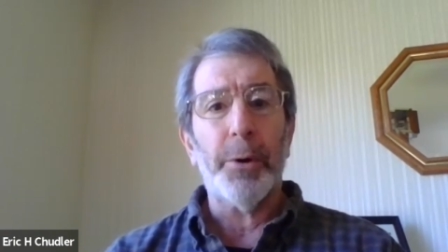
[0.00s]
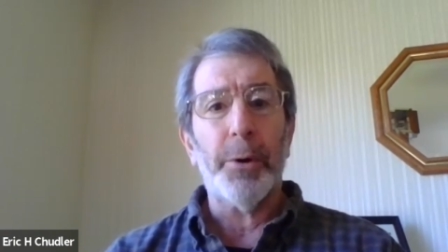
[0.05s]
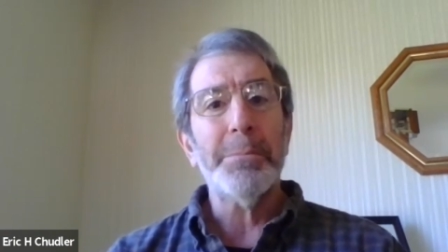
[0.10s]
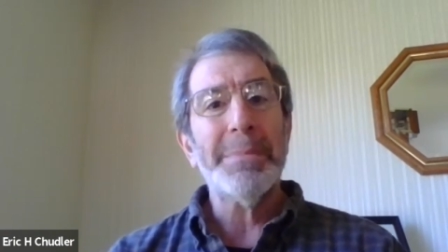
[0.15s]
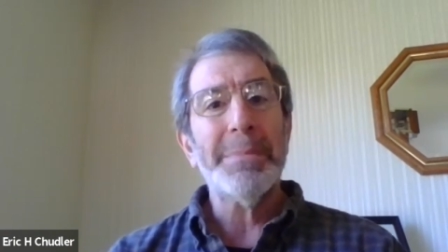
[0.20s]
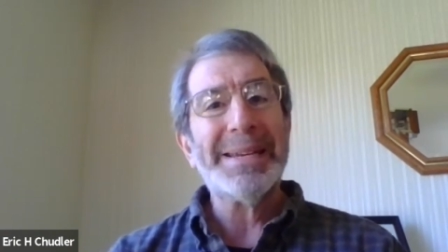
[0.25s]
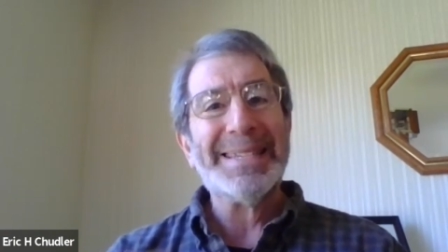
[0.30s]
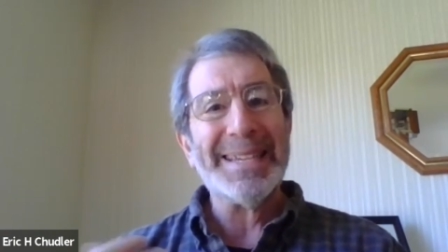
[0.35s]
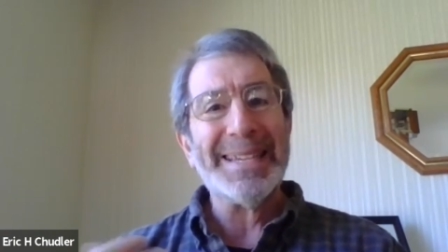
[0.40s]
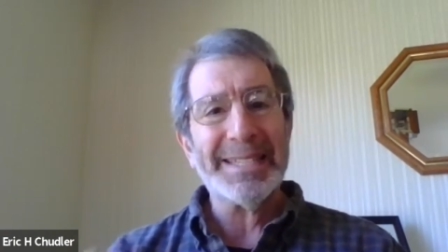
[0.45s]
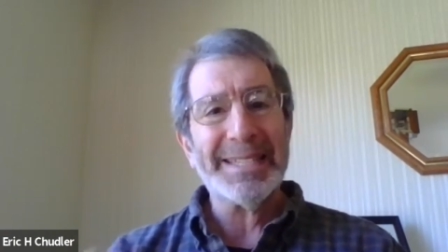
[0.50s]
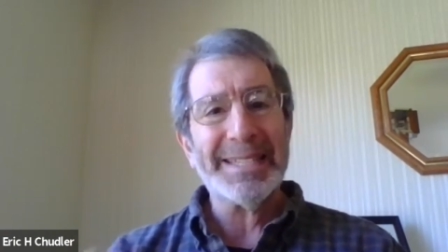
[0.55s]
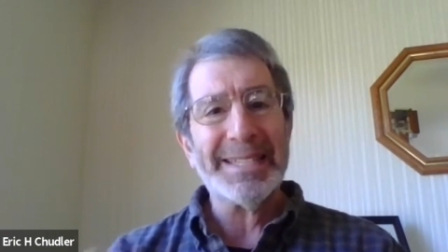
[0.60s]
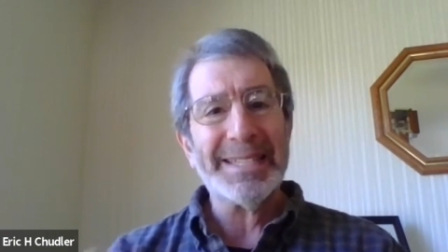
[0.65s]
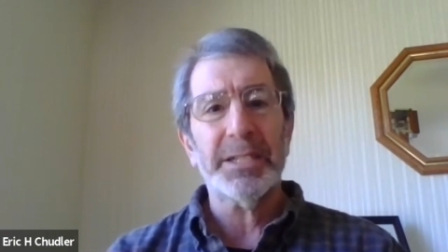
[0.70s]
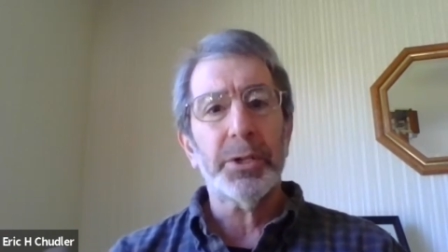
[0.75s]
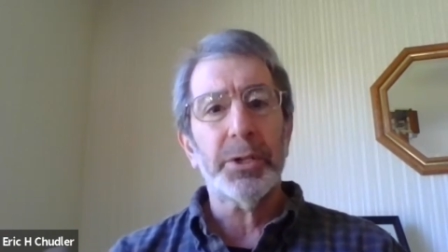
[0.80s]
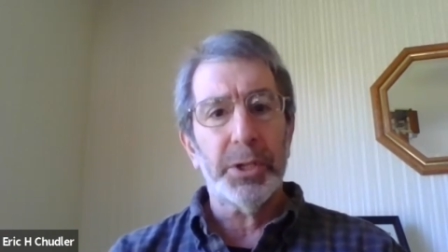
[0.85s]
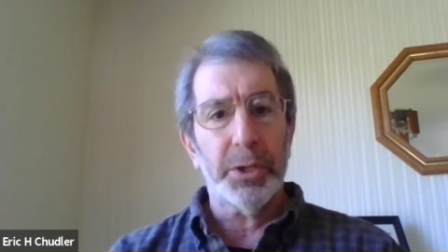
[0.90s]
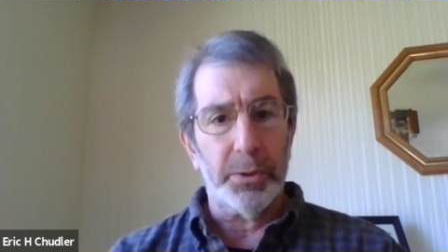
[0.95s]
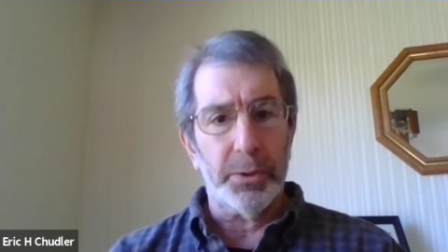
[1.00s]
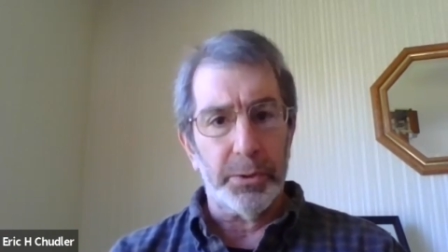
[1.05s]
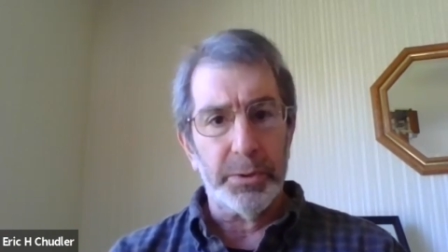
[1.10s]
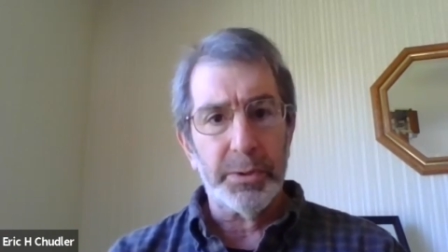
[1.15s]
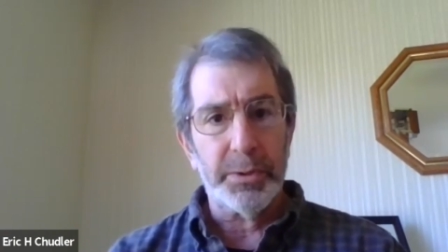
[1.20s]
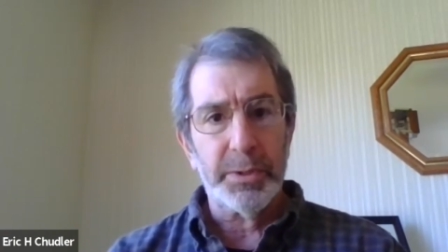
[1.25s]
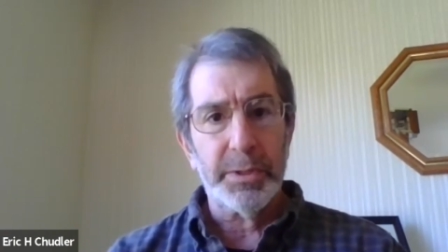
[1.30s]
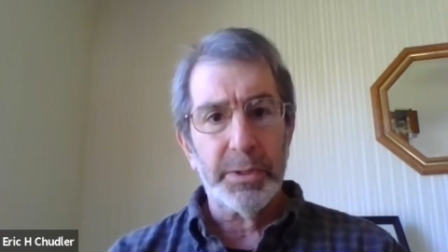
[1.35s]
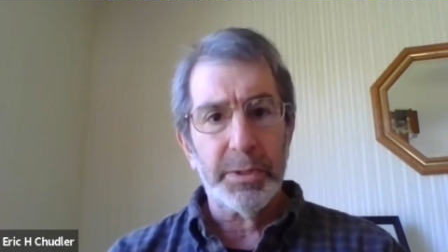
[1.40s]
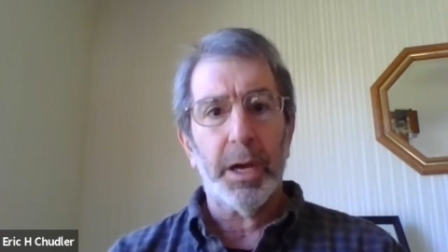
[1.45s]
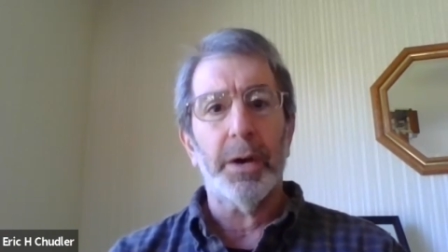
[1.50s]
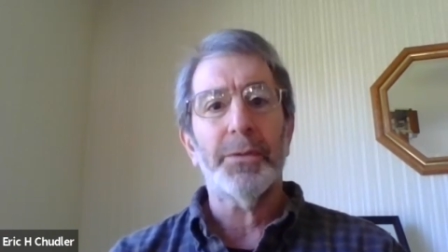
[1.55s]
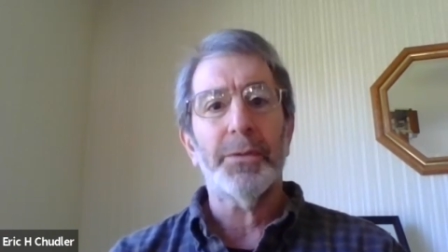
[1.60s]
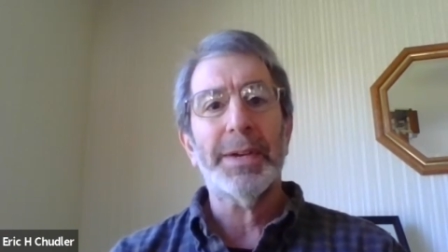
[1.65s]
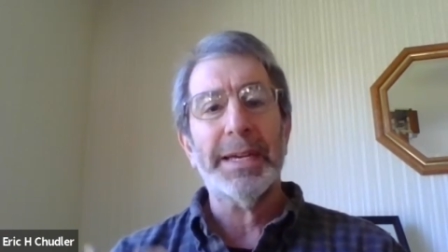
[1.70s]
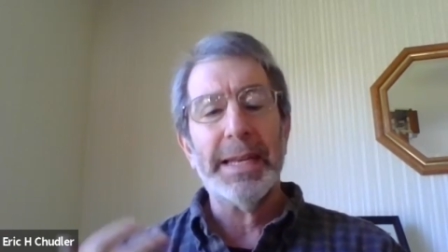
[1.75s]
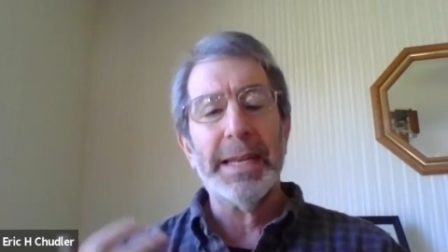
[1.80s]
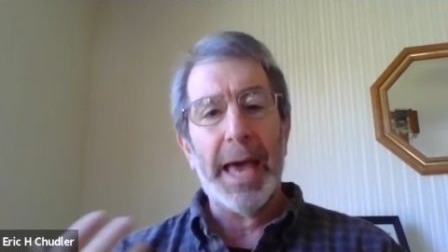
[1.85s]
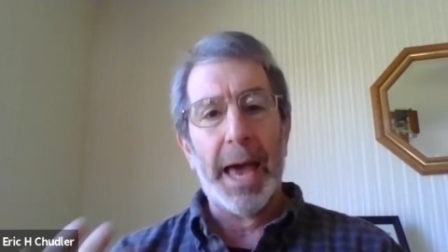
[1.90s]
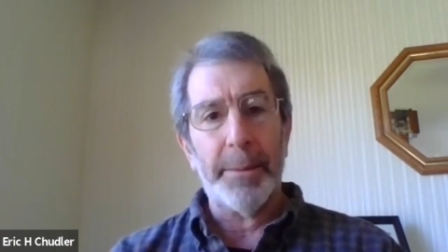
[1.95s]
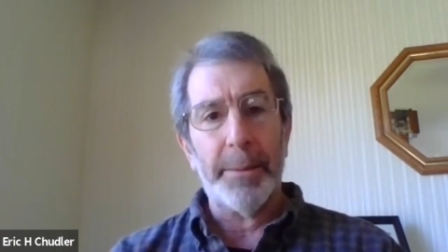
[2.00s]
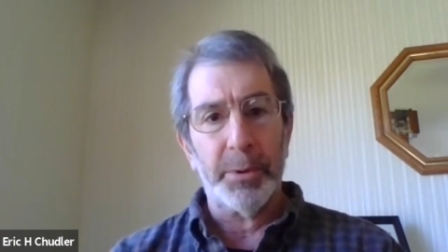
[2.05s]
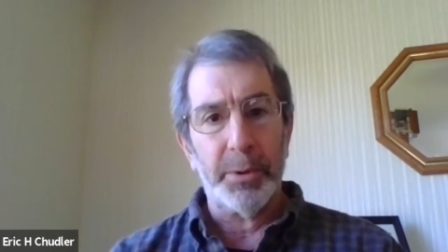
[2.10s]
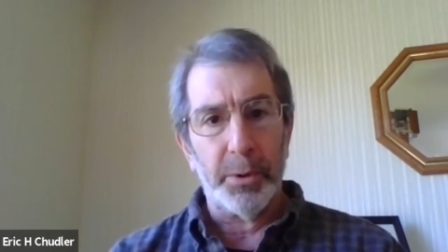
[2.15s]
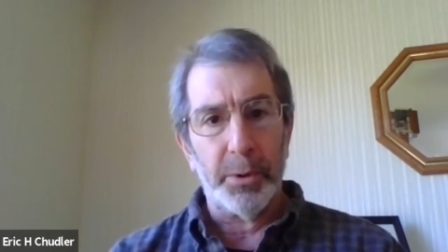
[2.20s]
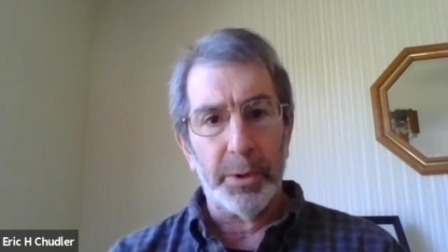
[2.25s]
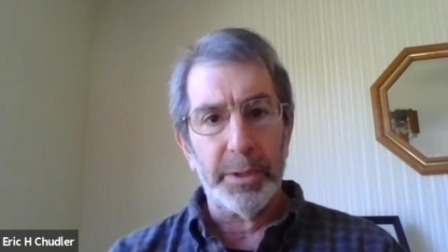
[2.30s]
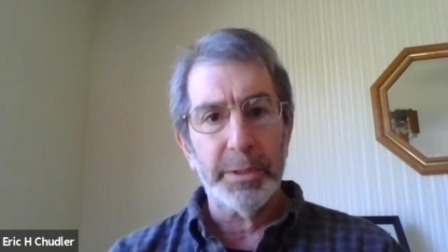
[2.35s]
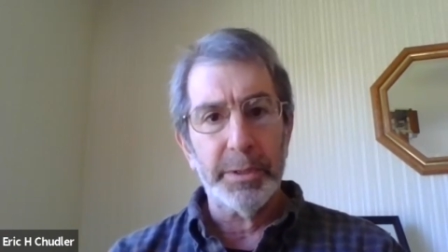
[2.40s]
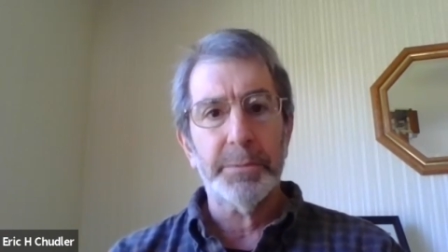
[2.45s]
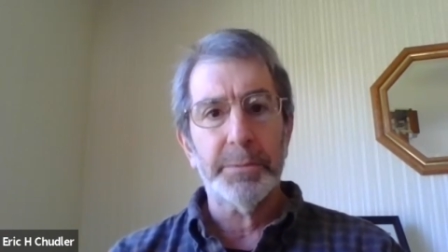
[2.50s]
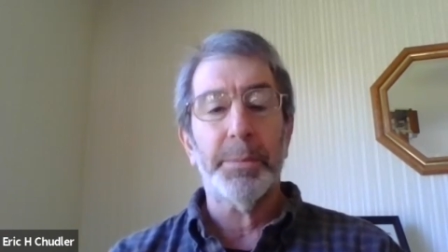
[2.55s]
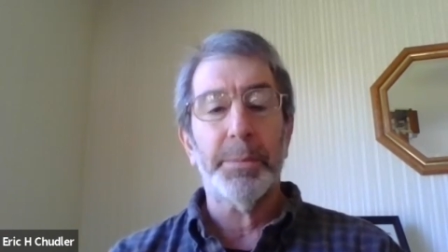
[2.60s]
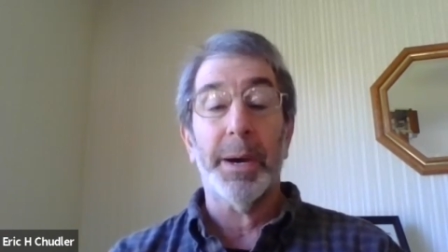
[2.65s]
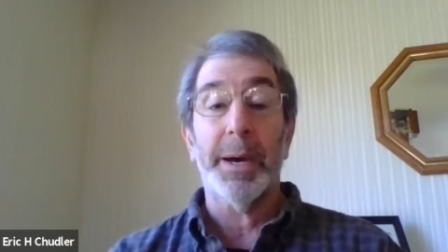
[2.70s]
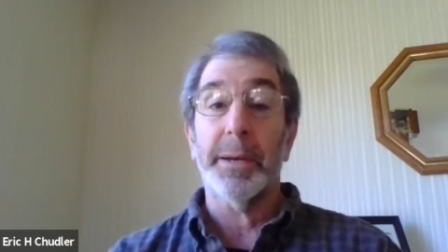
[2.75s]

medicinal use of cannabinoids,